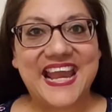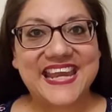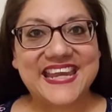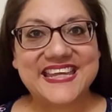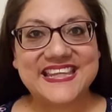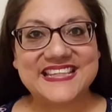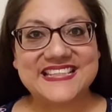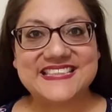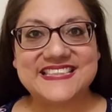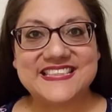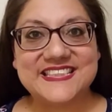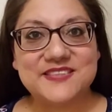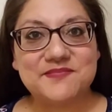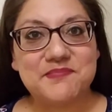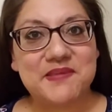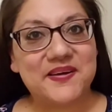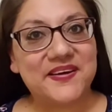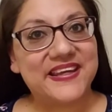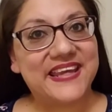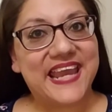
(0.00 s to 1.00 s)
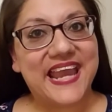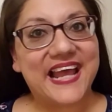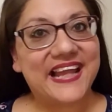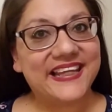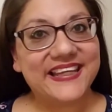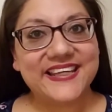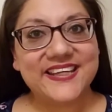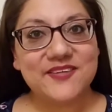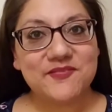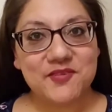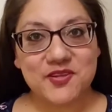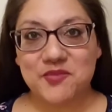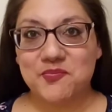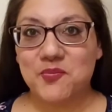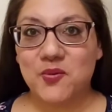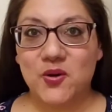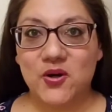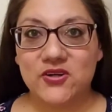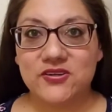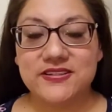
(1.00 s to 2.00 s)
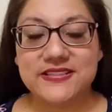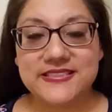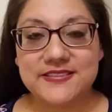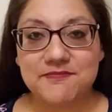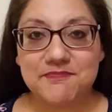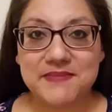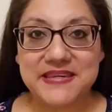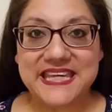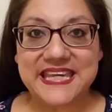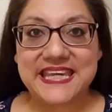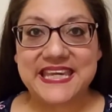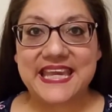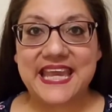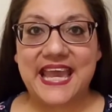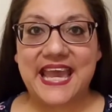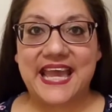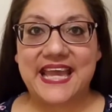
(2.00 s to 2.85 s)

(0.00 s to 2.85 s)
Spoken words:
Hi, this is Mary Ellen with Portraits of Me,